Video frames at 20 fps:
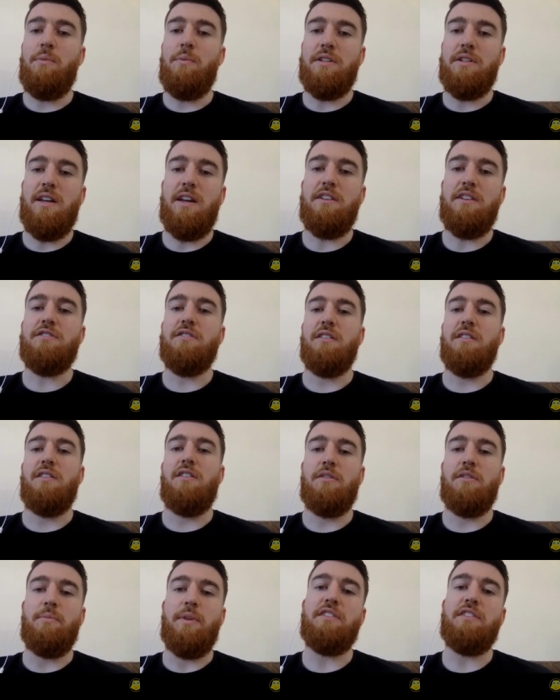potential
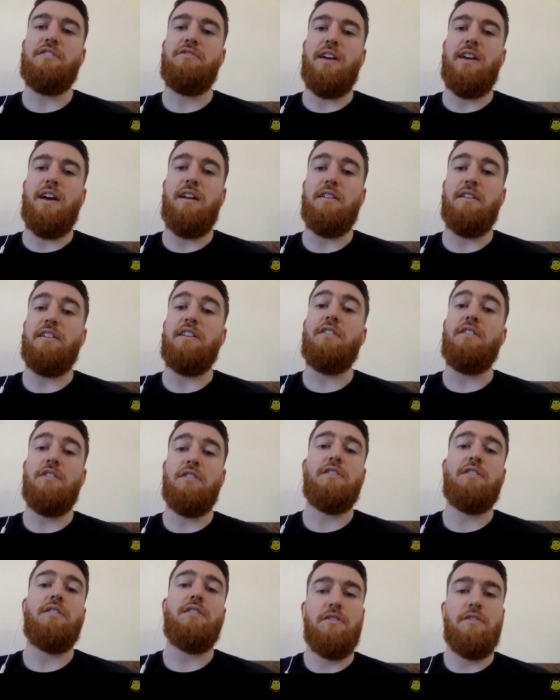augmented reality
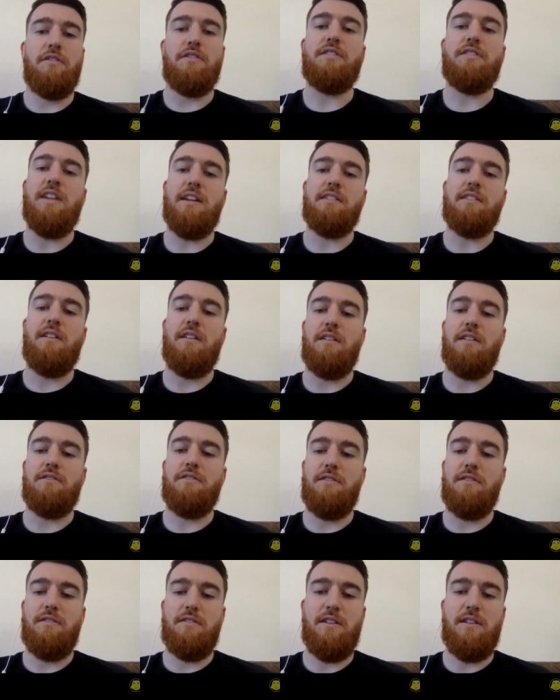or other technolo